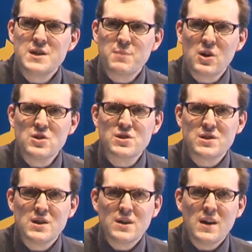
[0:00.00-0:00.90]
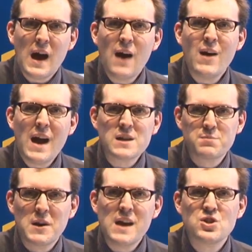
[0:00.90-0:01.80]
it's because our
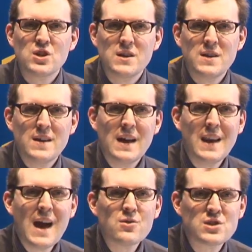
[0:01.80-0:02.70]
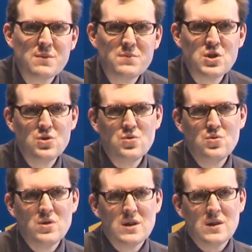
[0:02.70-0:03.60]
explanation allows them
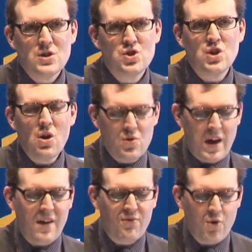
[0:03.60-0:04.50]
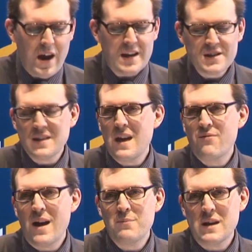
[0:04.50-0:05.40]
to show their friends and their
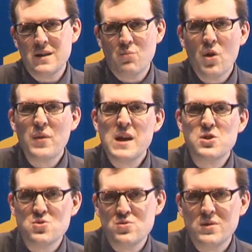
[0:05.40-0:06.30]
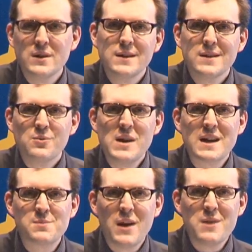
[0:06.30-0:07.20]
family what they do. We
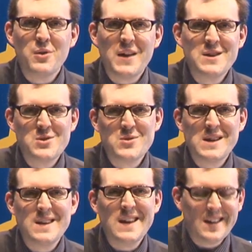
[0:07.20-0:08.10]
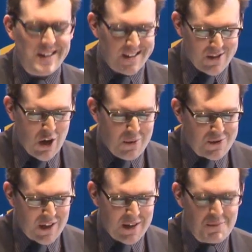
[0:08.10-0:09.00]
explain what they do in
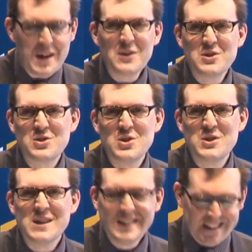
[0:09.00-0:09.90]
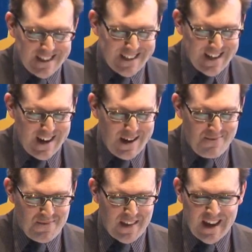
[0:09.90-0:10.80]
terms that can be understood,
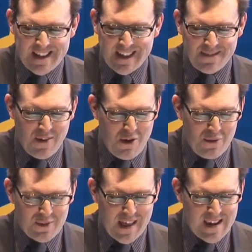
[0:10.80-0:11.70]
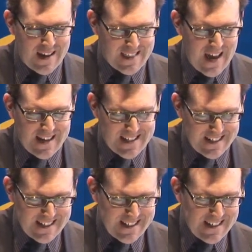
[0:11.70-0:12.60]
very often they like
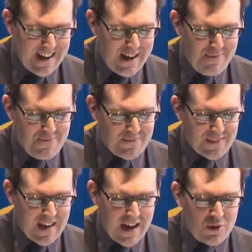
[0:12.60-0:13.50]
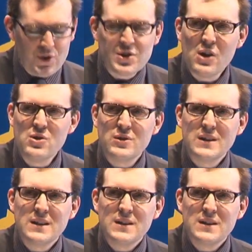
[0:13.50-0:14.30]
that. And also,